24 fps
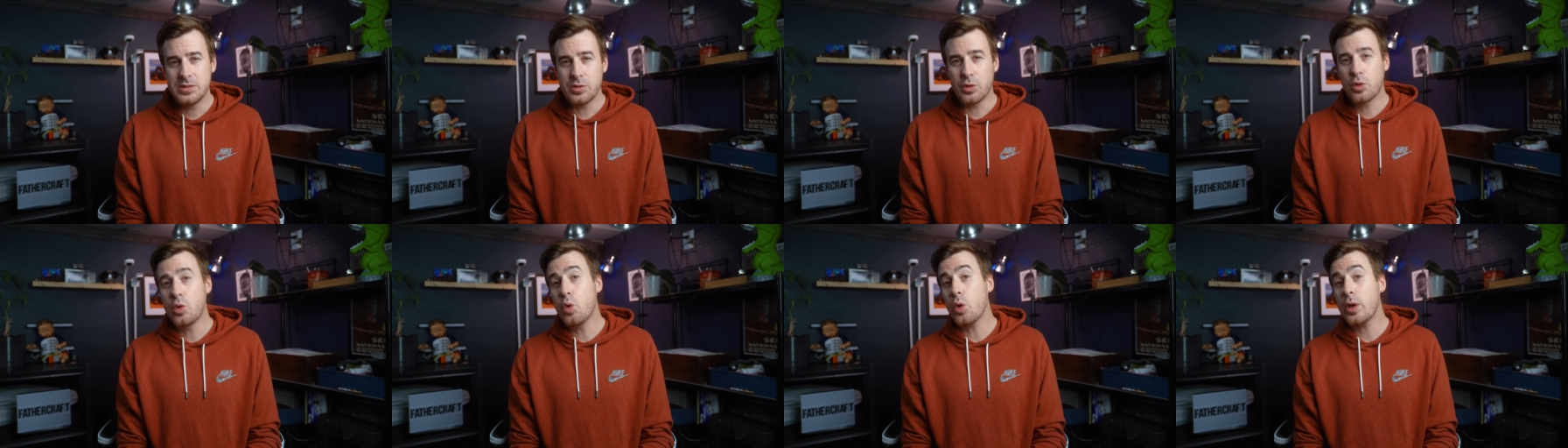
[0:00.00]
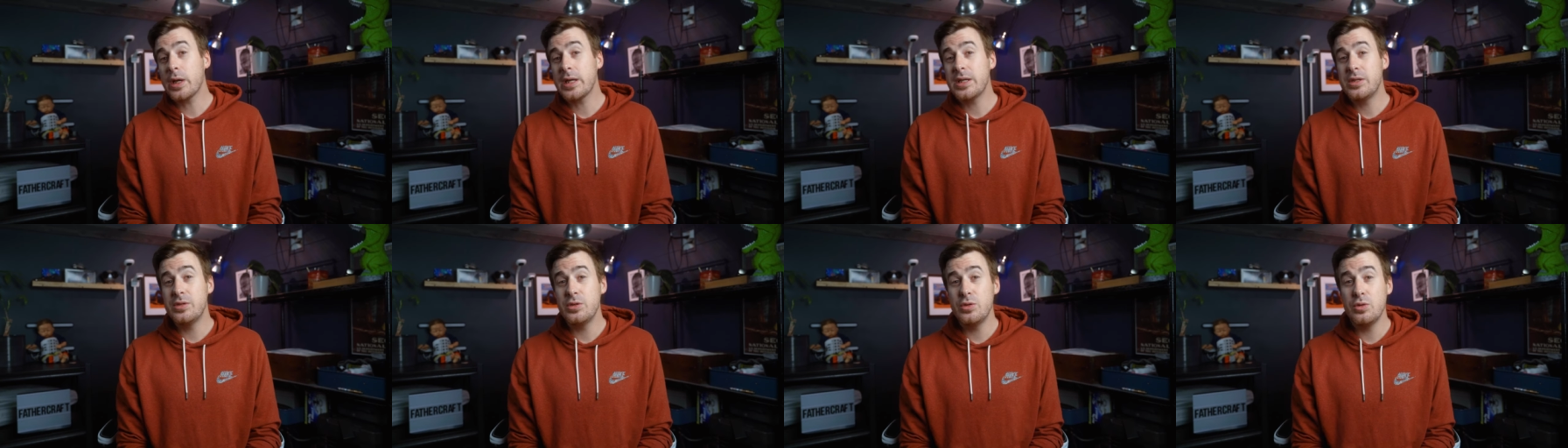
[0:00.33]
So
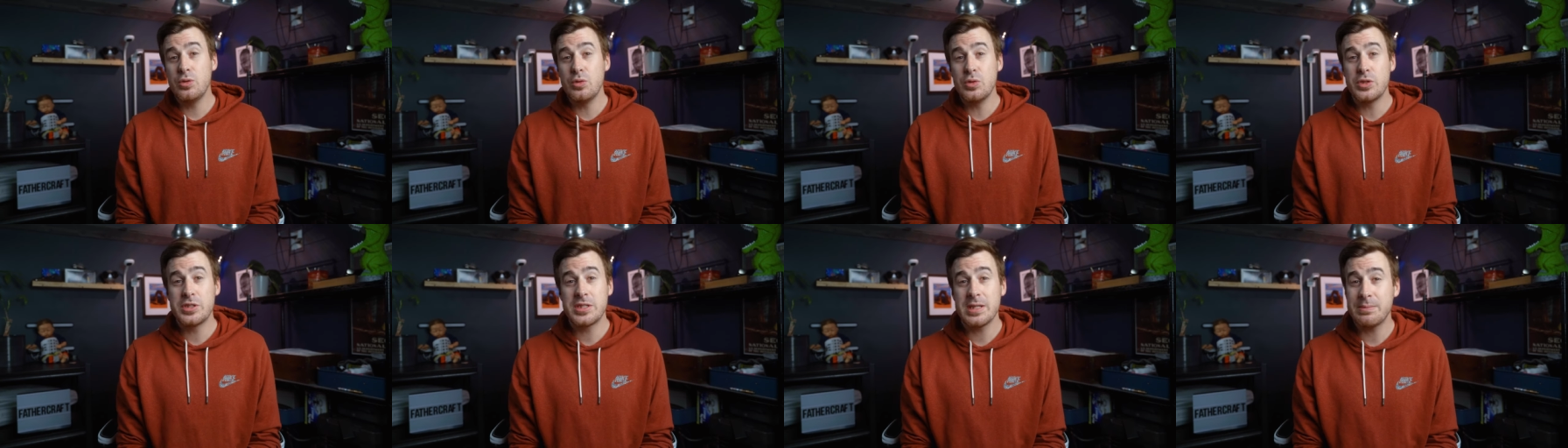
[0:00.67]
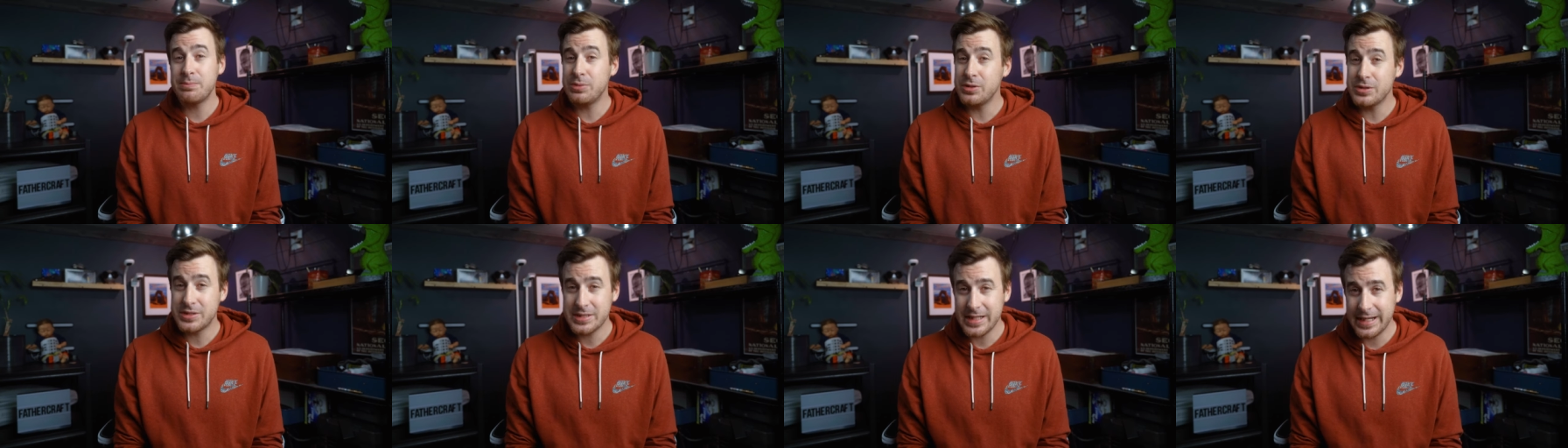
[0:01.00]
according to
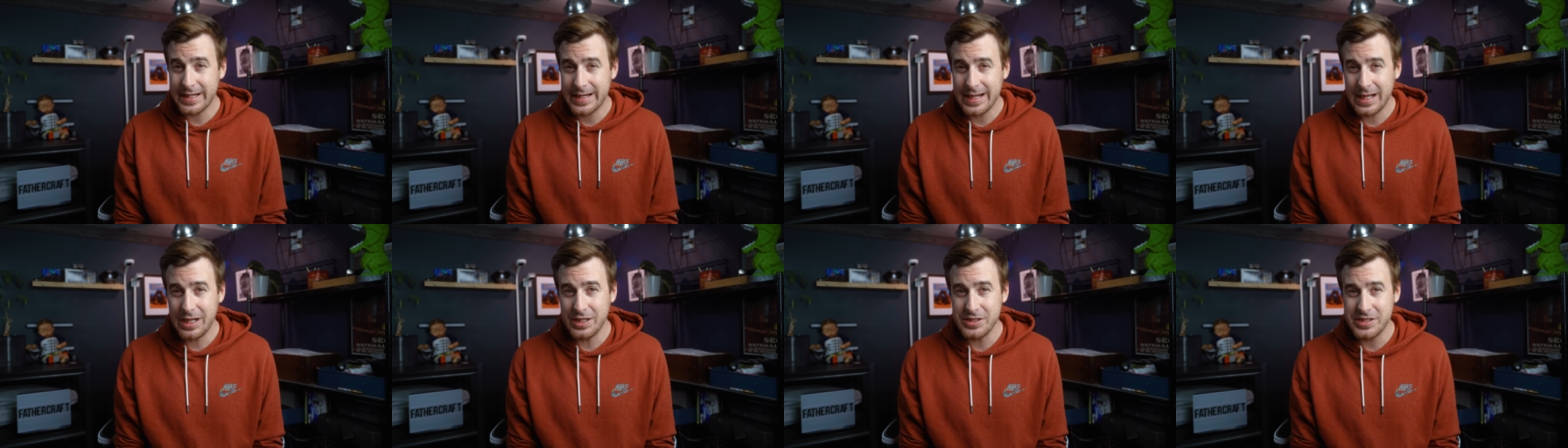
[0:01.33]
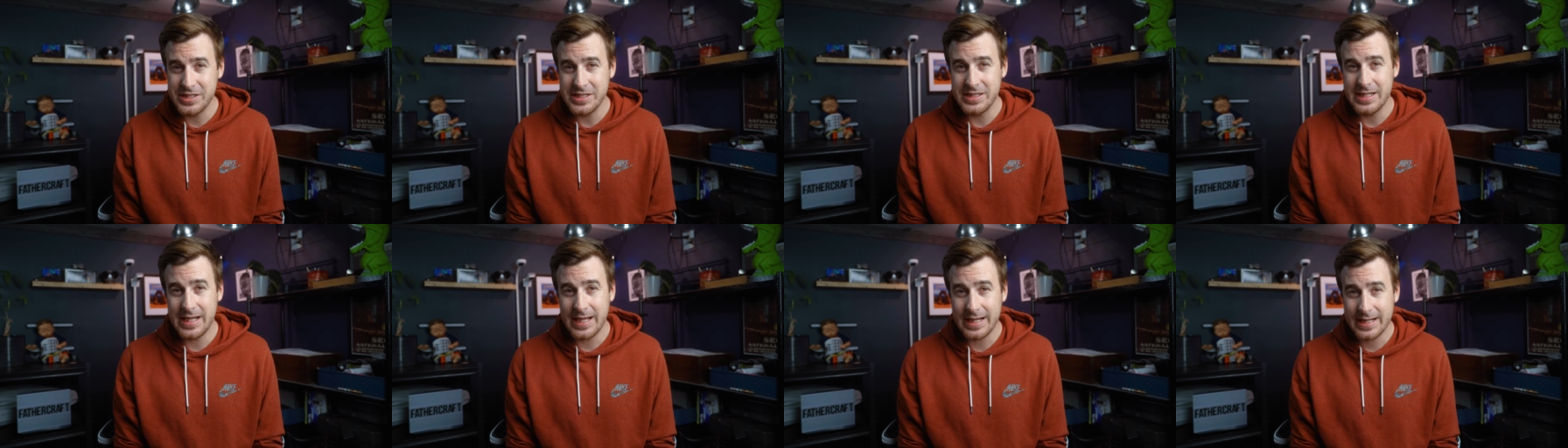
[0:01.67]

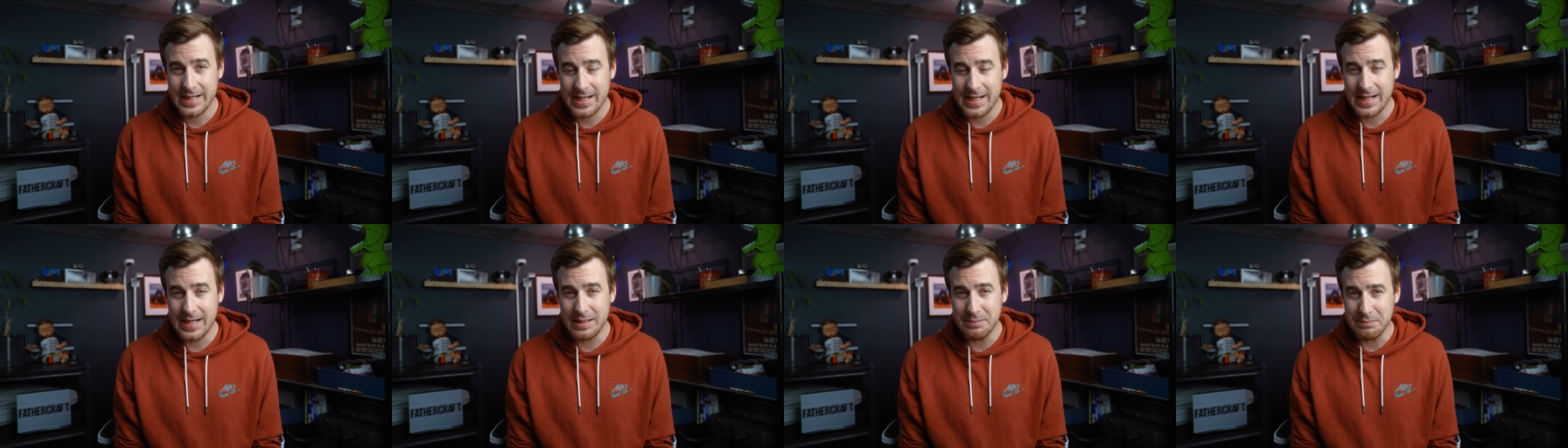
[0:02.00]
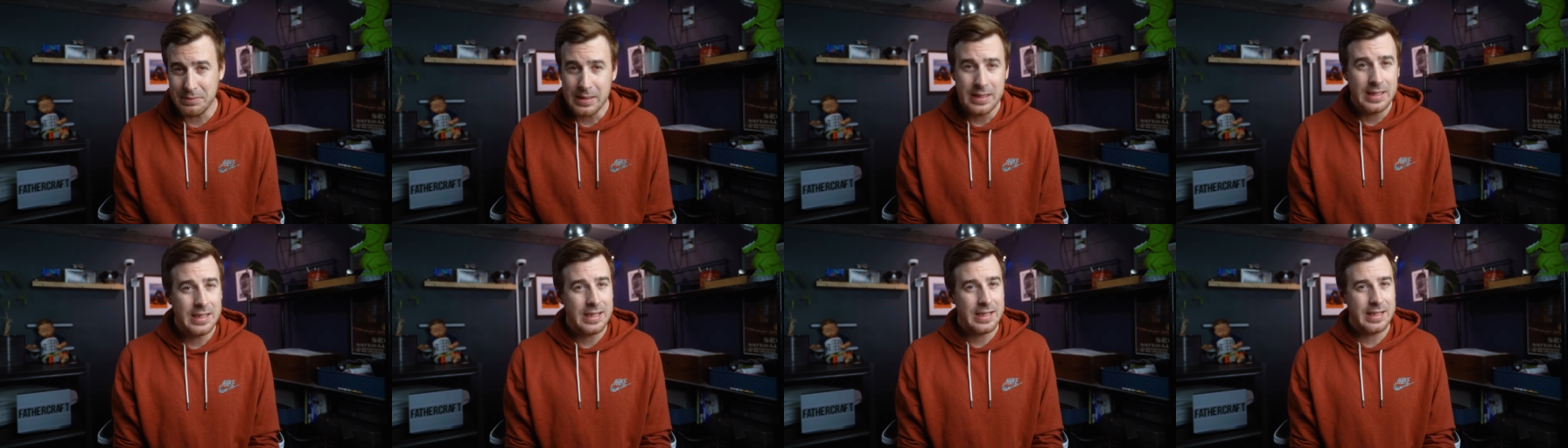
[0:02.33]

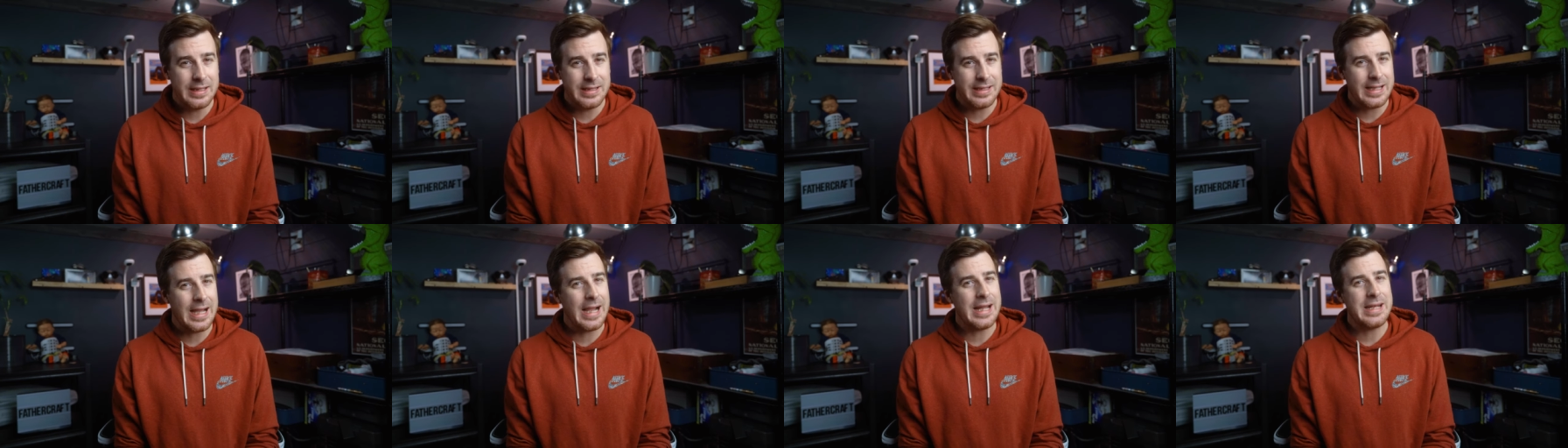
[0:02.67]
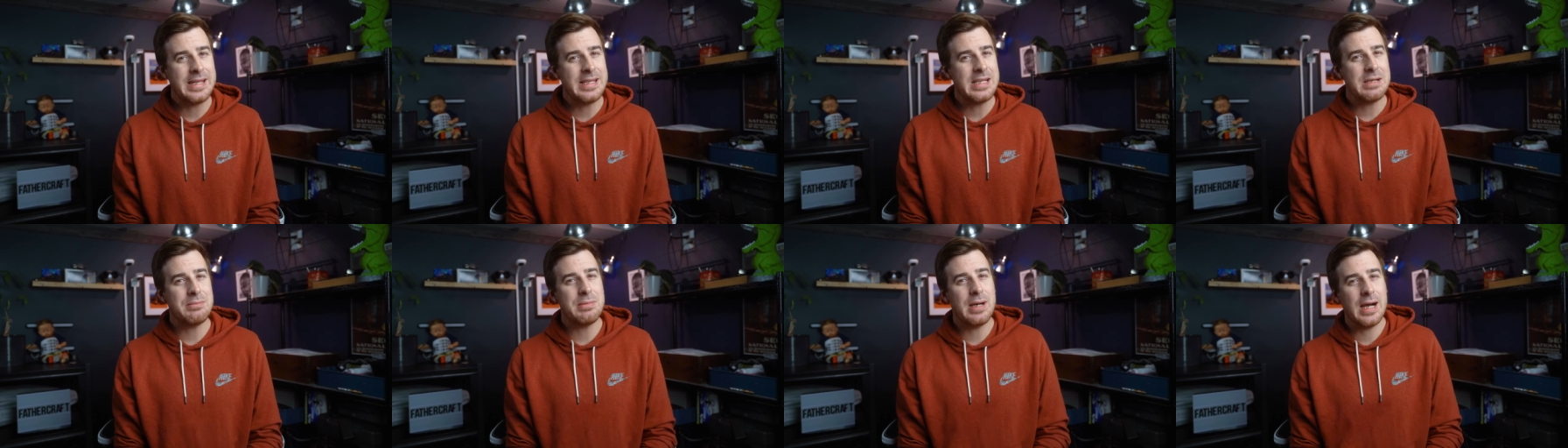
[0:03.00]
simplepsychology.com, the
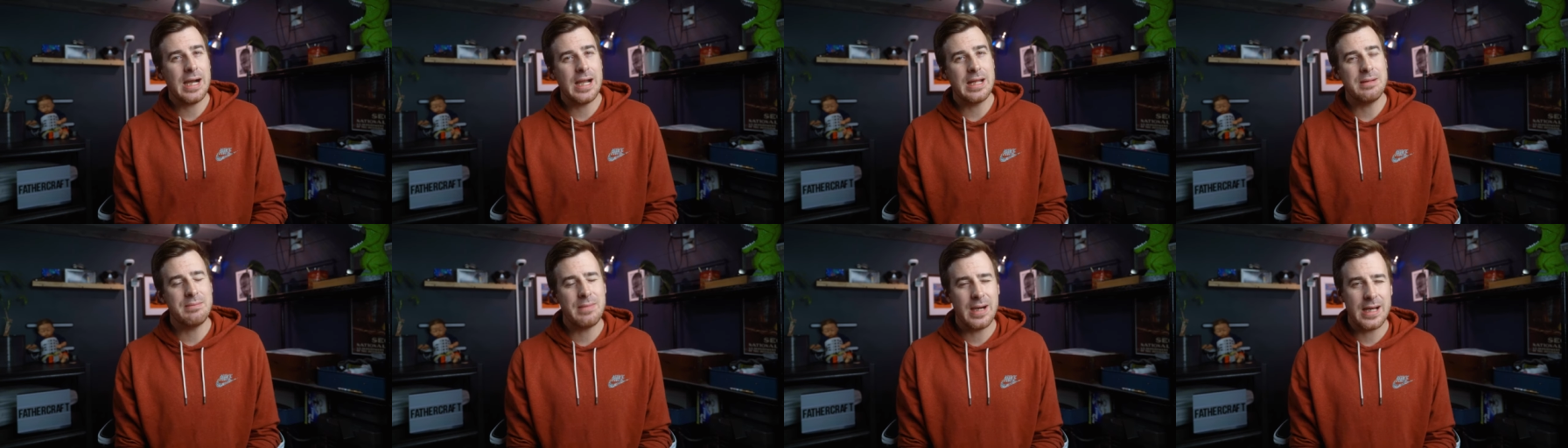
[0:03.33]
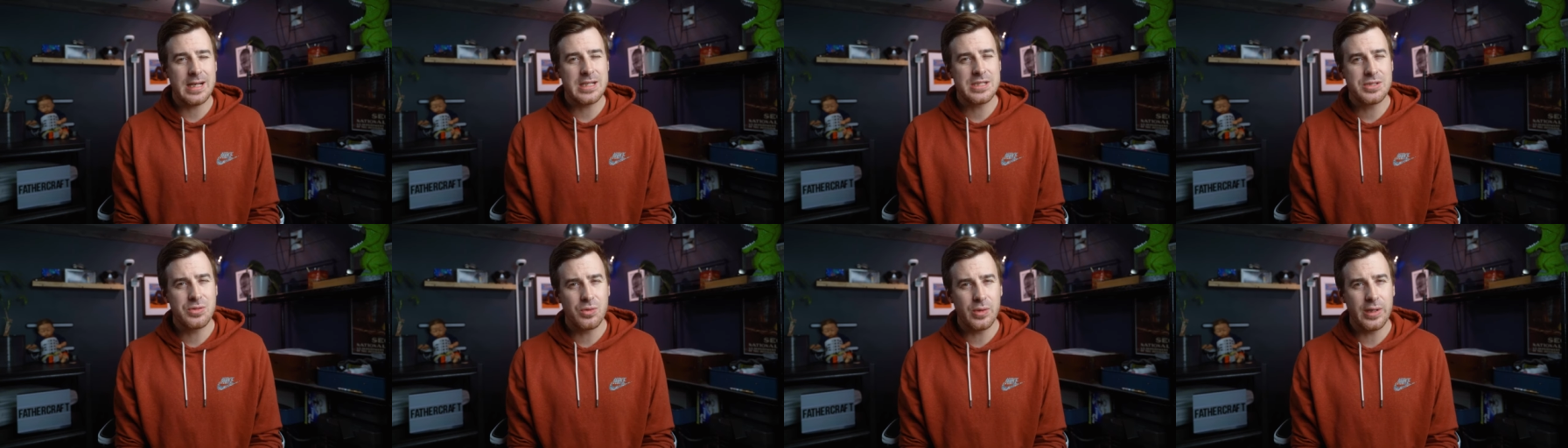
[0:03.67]
idea behind
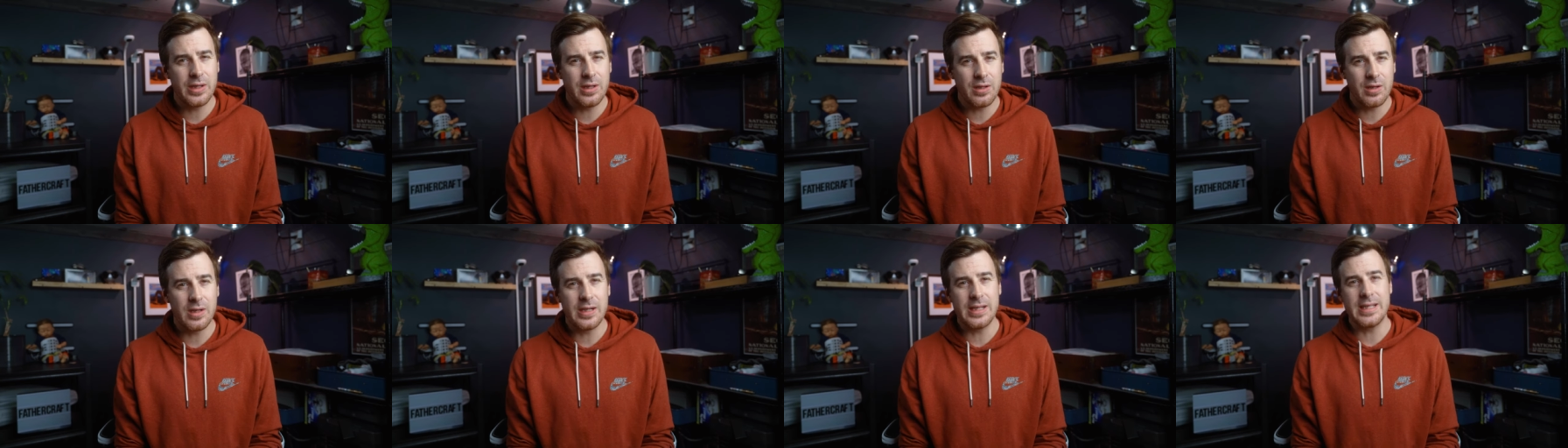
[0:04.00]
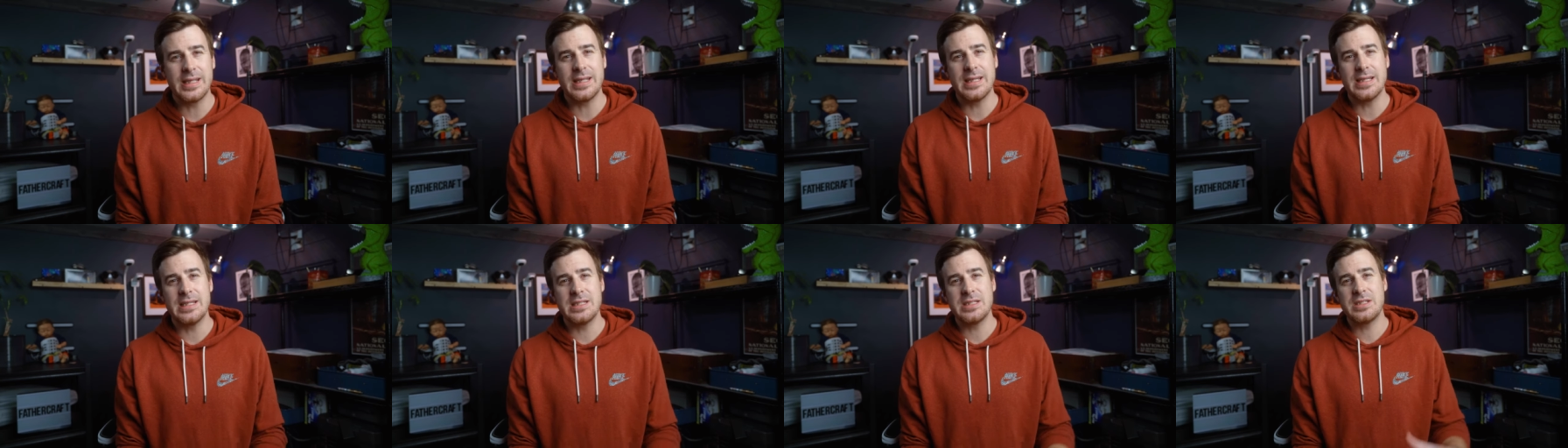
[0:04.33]
Montessori
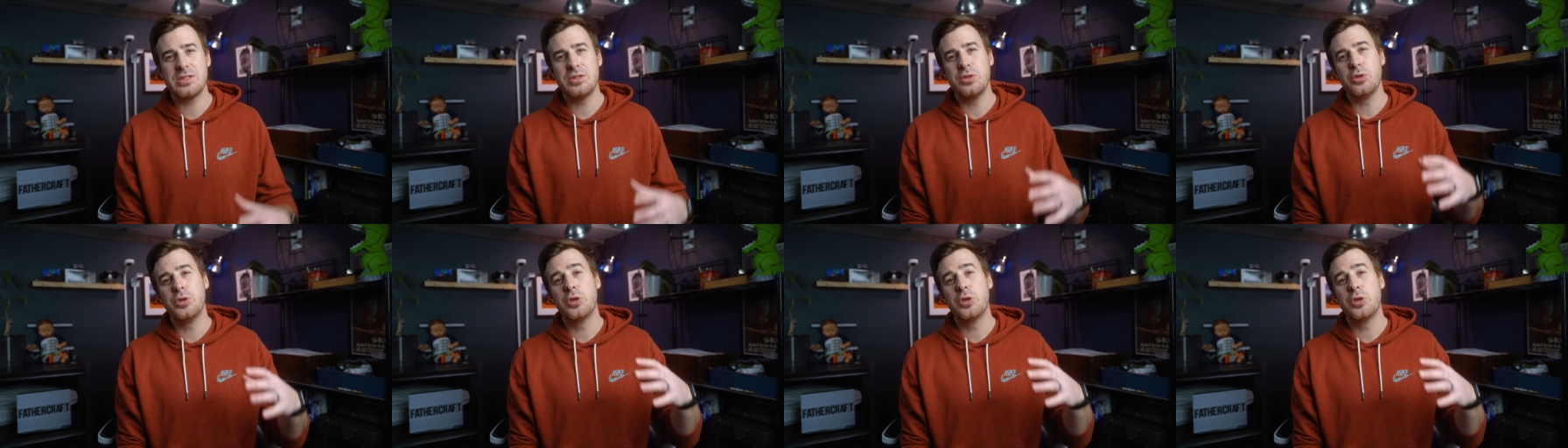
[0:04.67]
learning is to